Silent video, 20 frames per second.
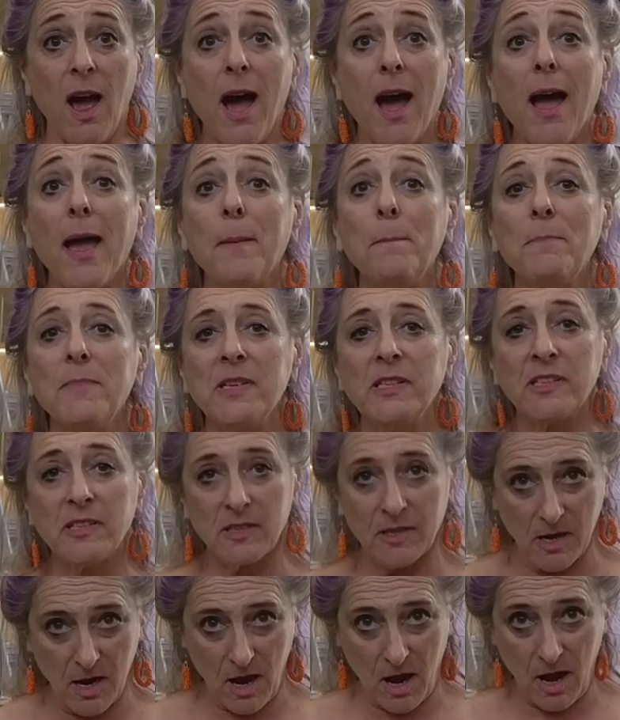I'm Miss
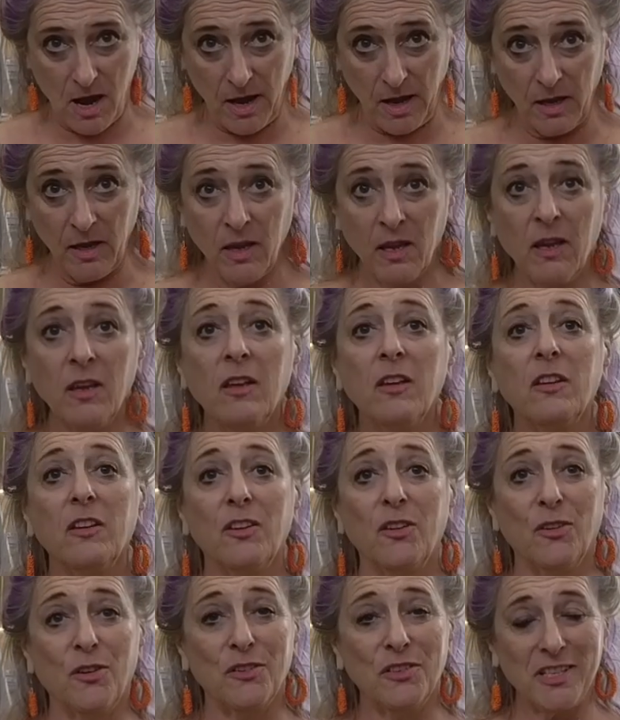Ty,
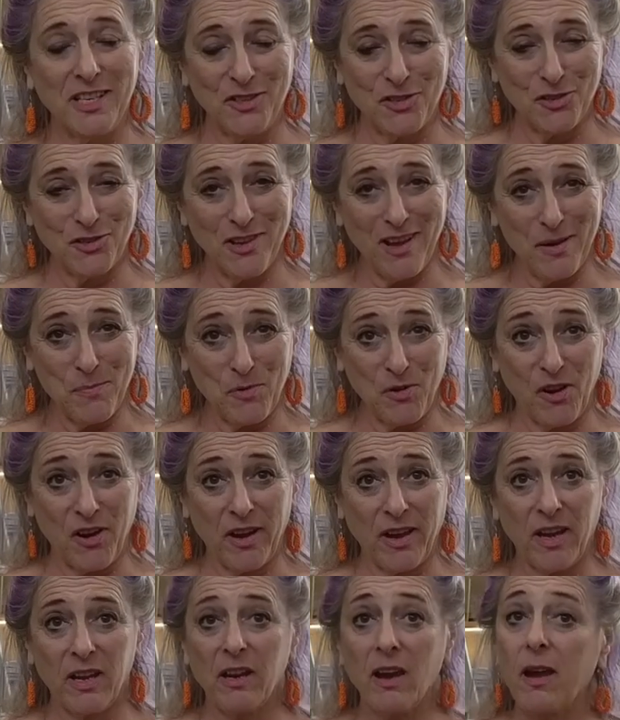your teacher
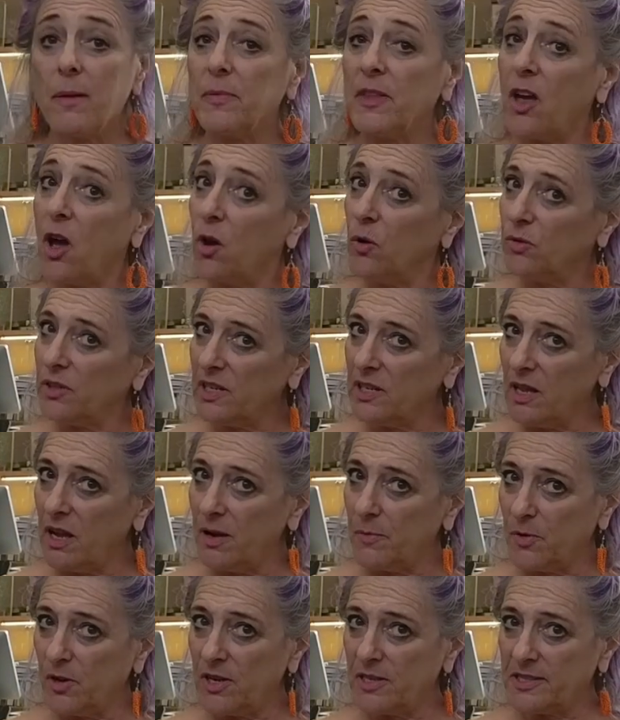librarian. I'm the only
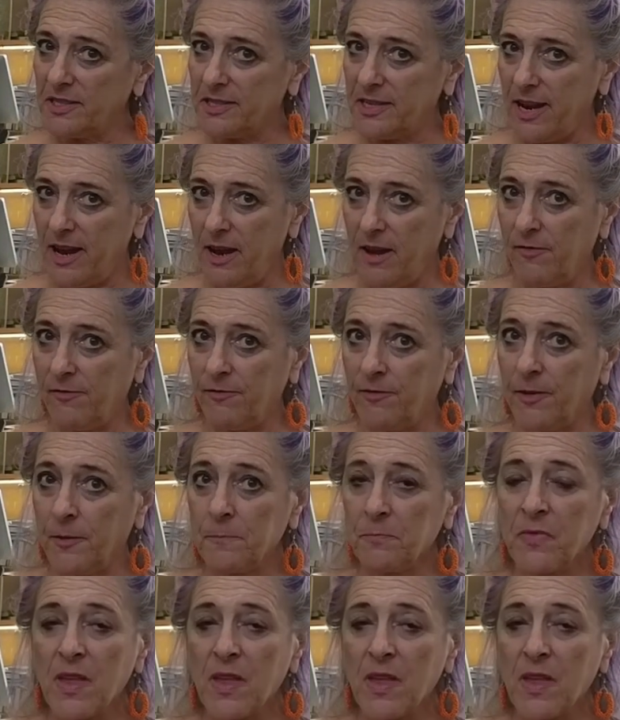library staff.